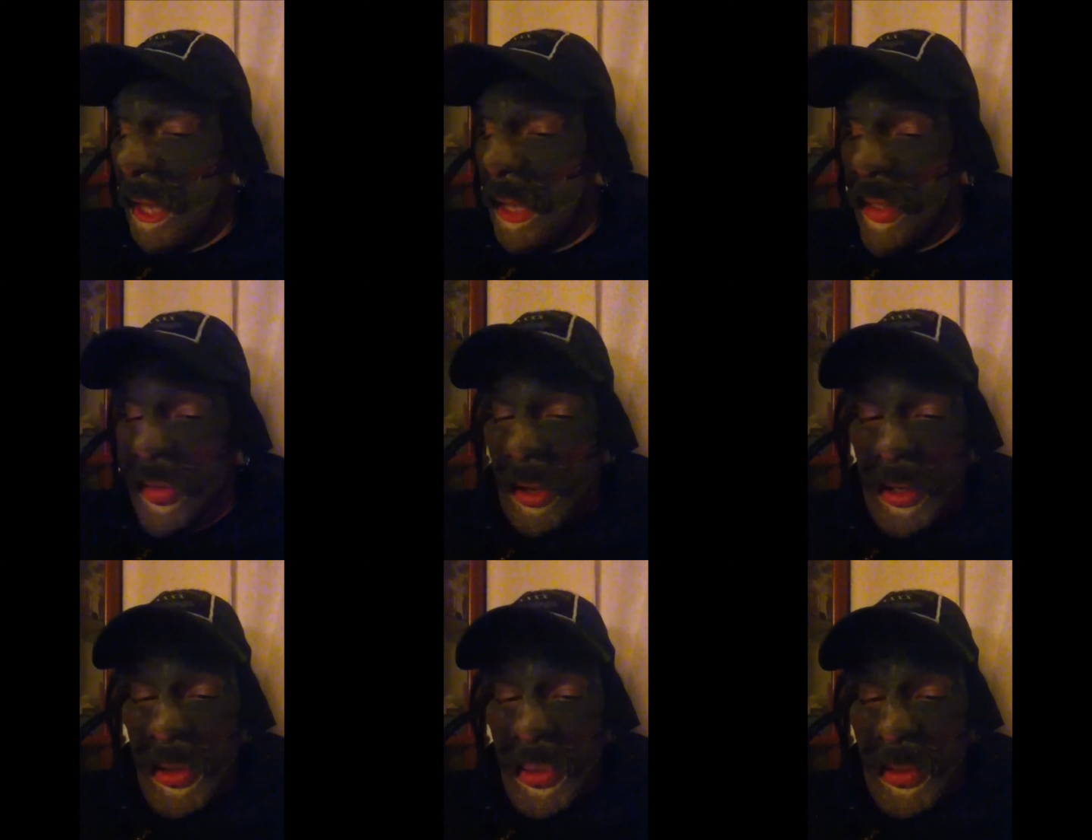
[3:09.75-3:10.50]
It's
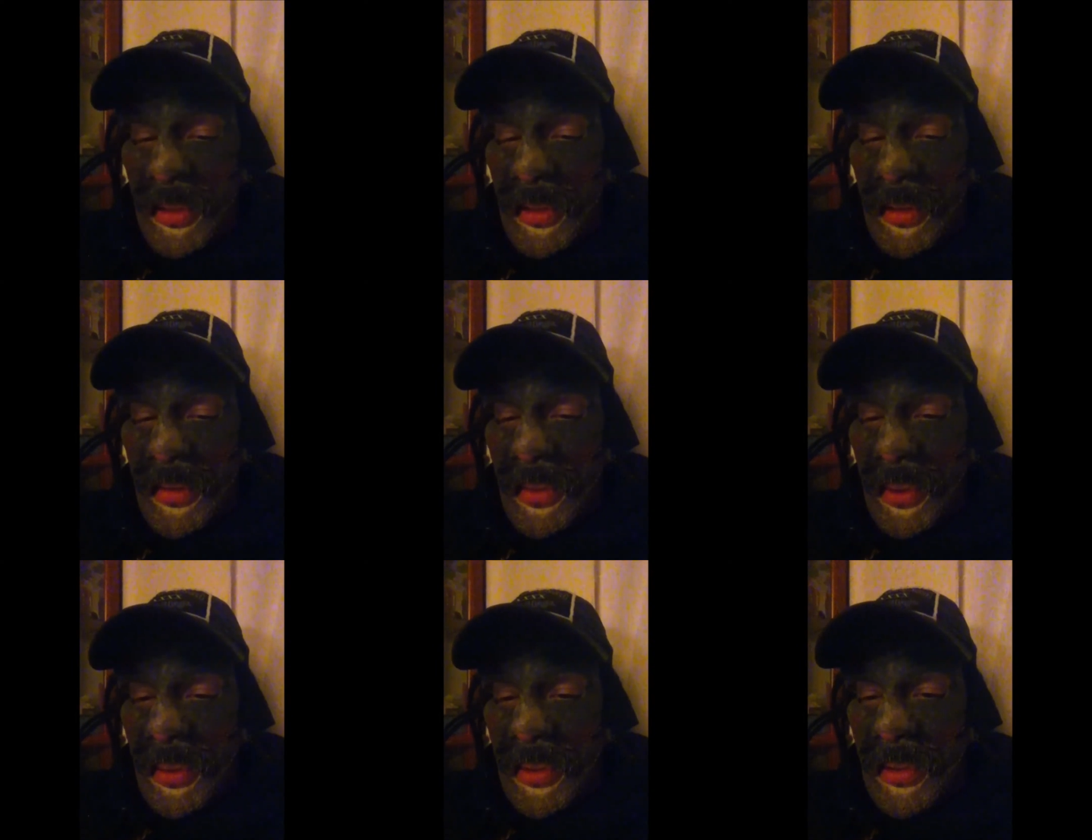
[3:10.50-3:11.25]
not a coincidence,
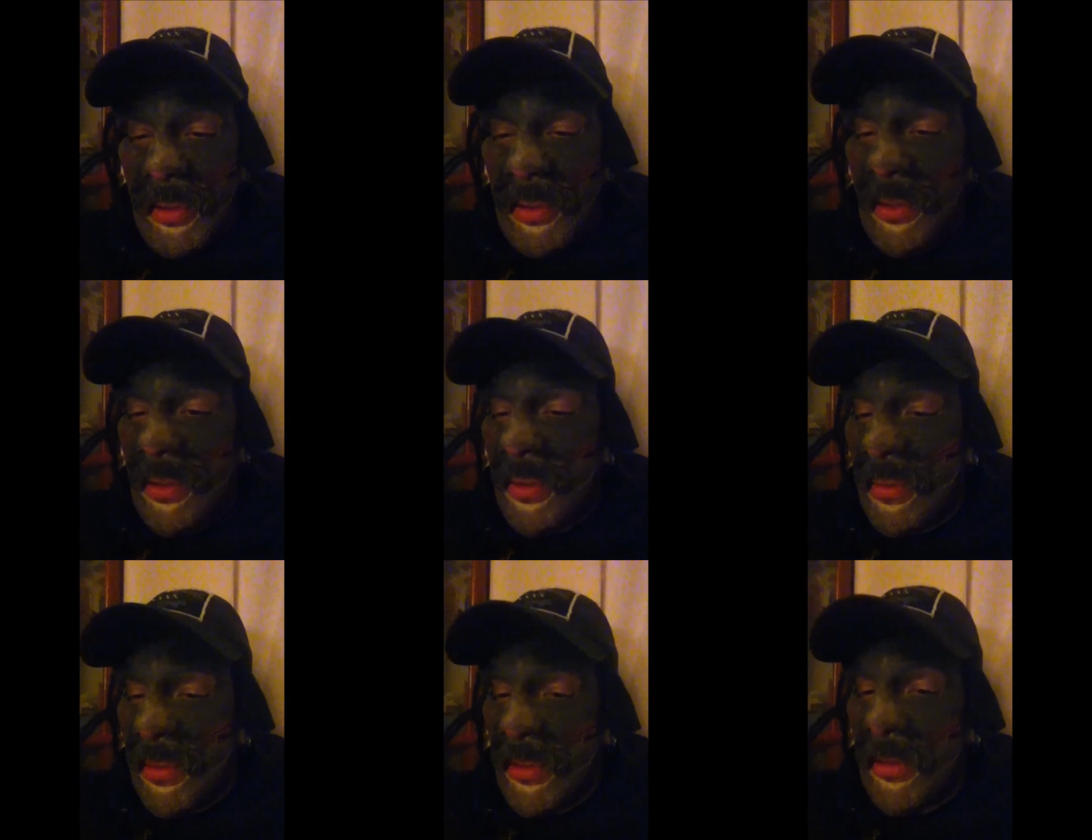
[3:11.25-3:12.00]
folks.
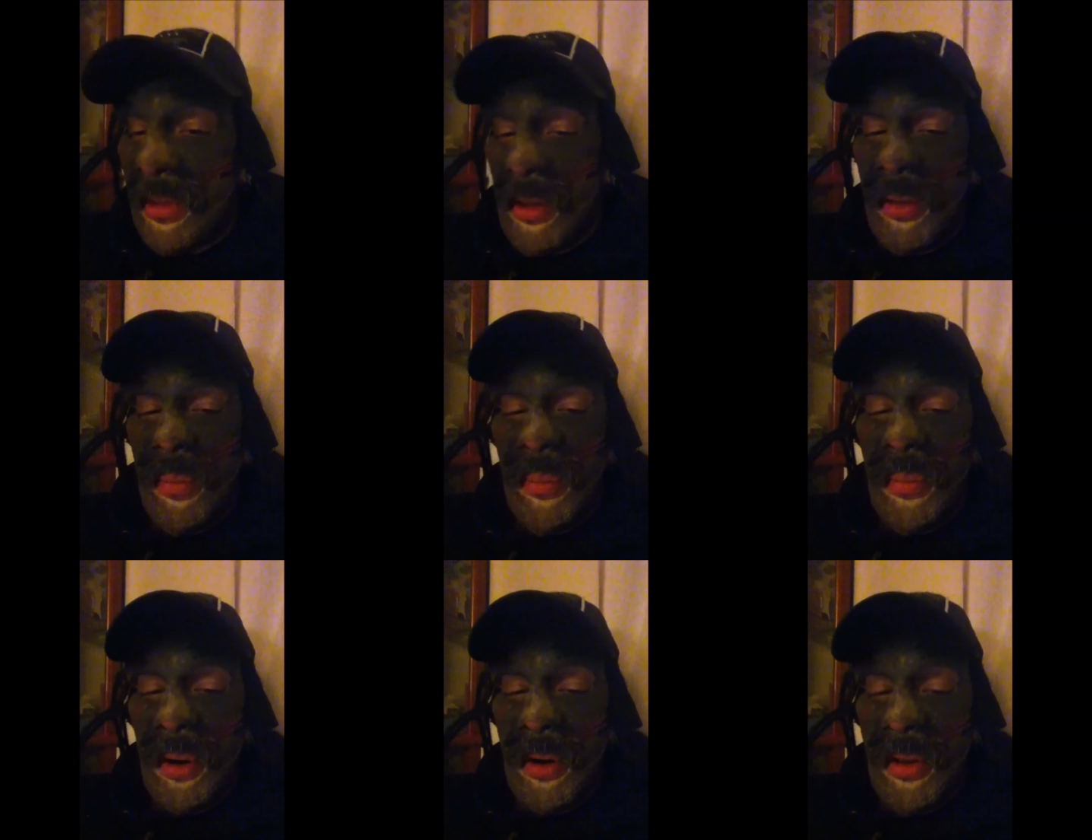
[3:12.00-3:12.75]
This is all
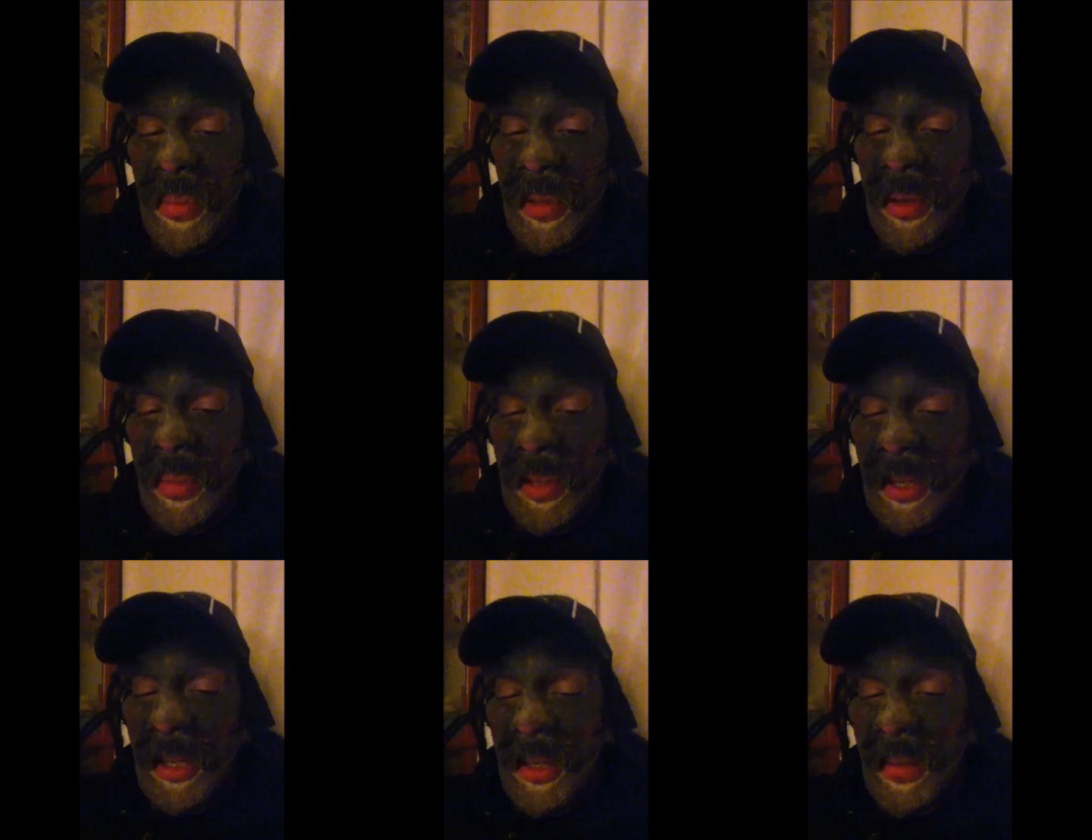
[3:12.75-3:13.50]
part of the bigger
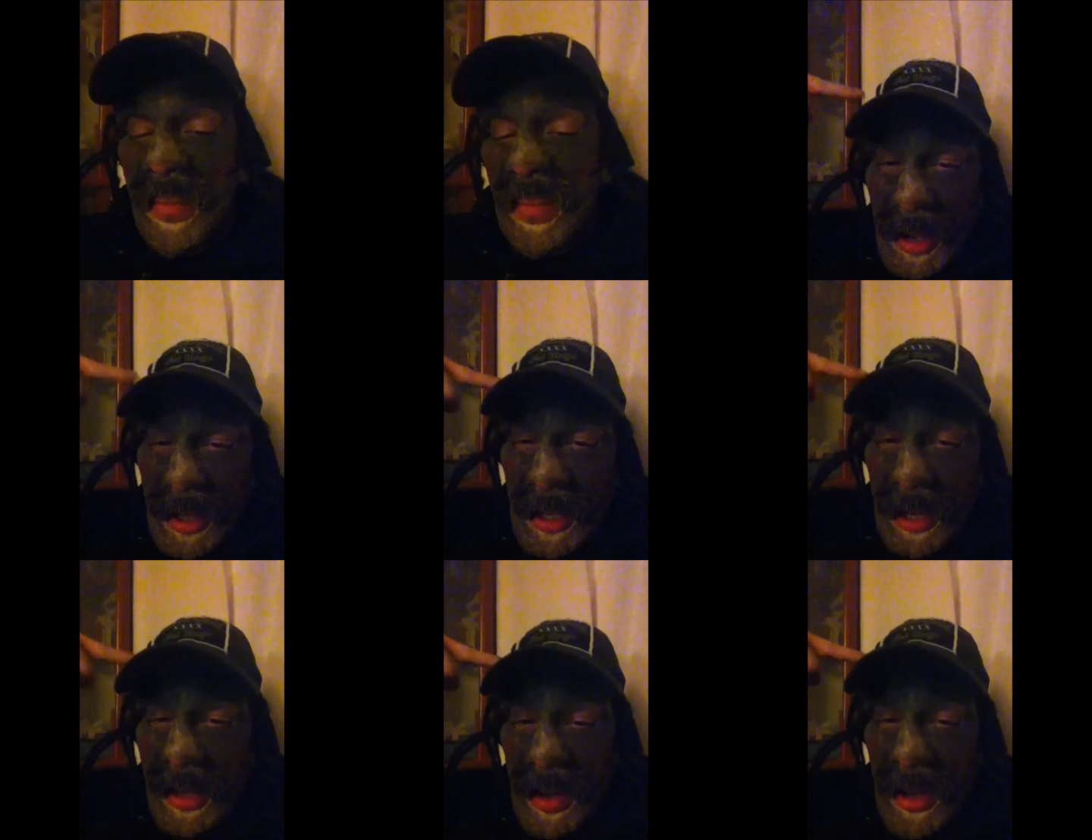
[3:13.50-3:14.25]
plan. I
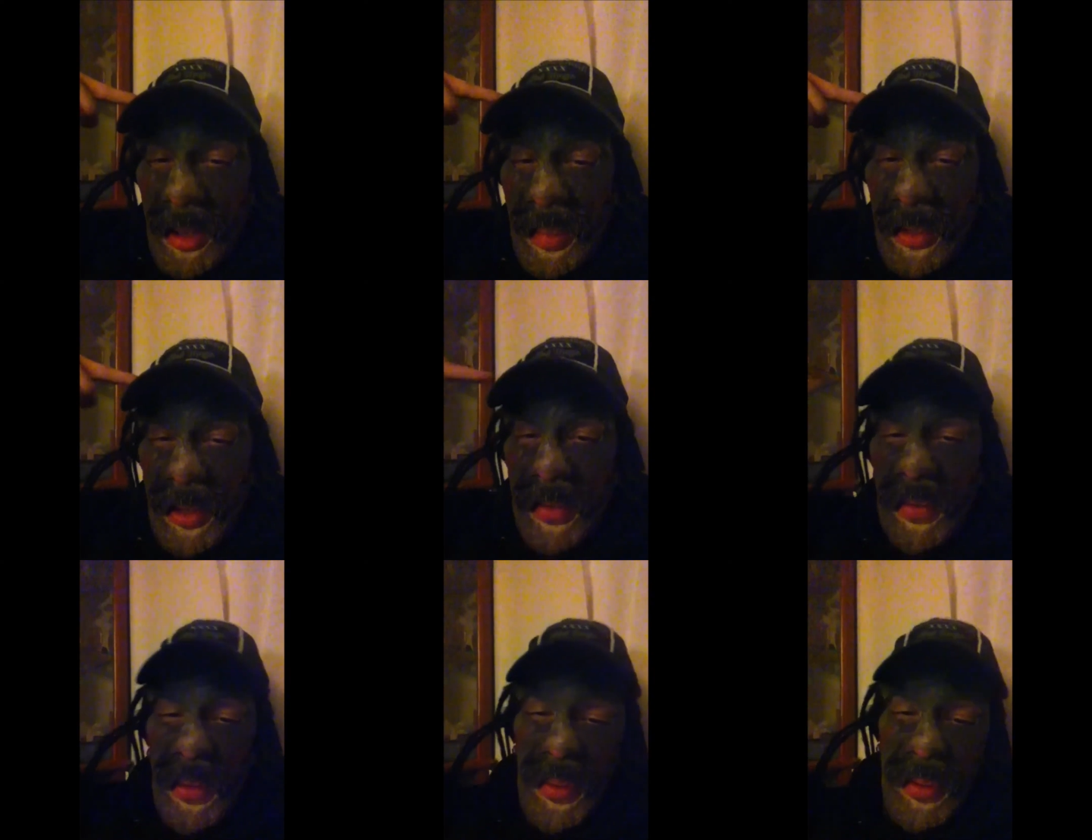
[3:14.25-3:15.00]
got it all up here,
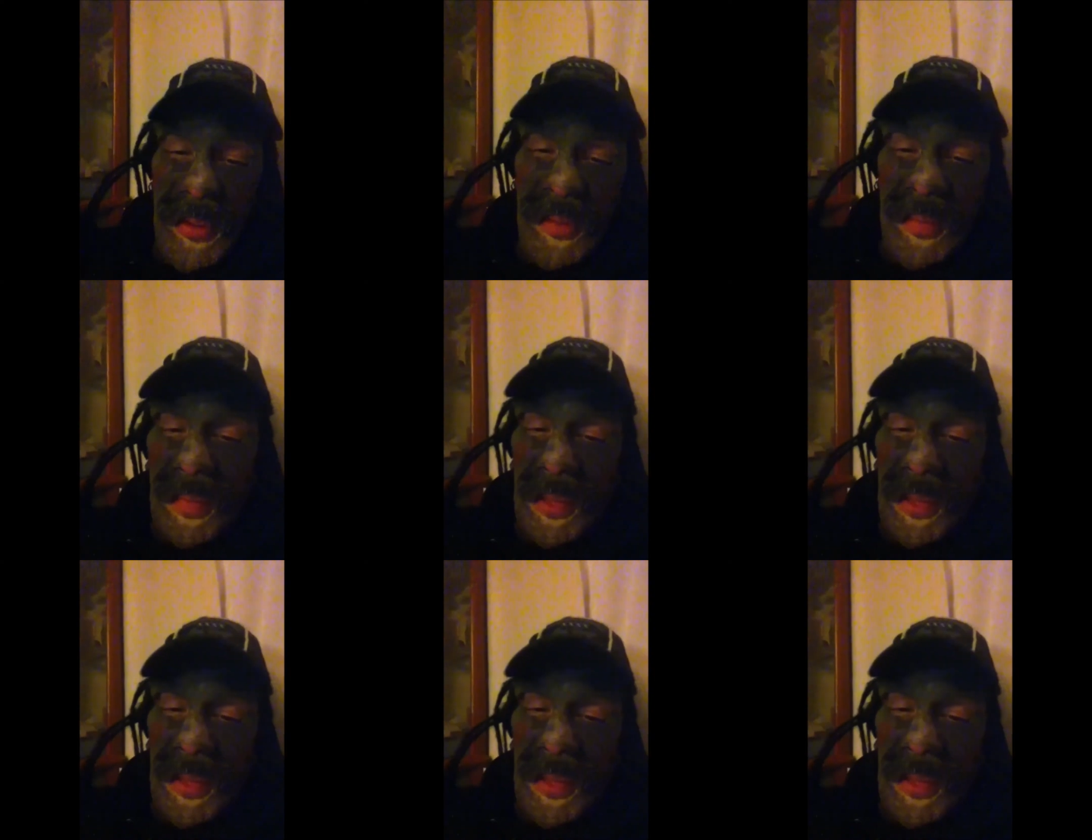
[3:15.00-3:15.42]
folks.